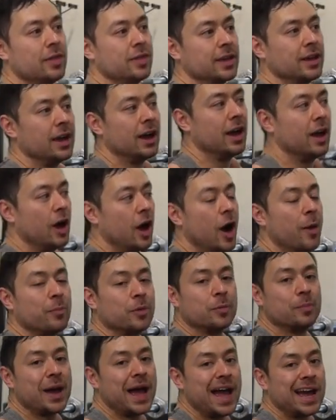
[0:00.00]
the uh,
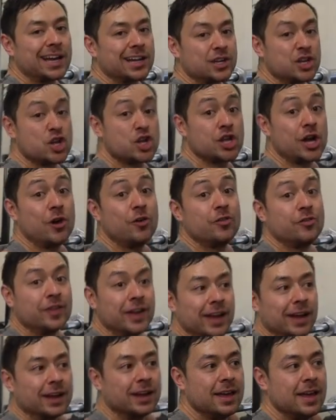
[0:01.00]
upper back
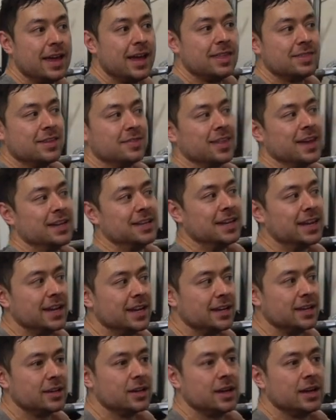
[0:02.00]
shelving that they
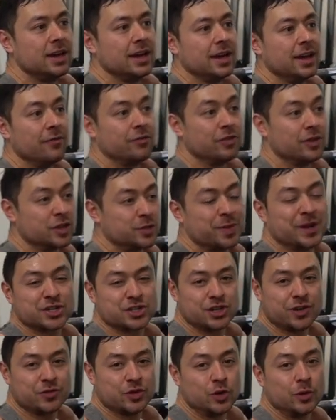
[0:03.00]
need, if,
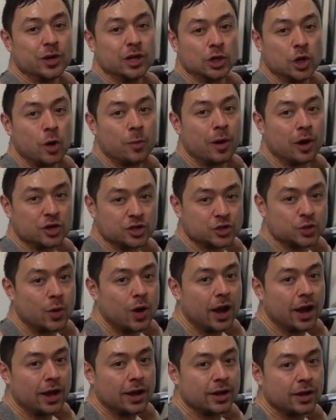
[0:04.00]
especially if they're doing a low bar
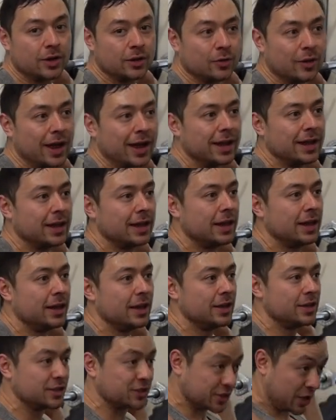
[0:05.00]
squat, right?
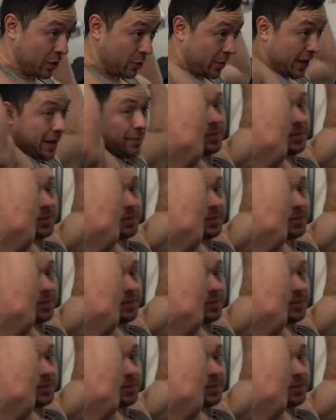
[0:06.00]
So what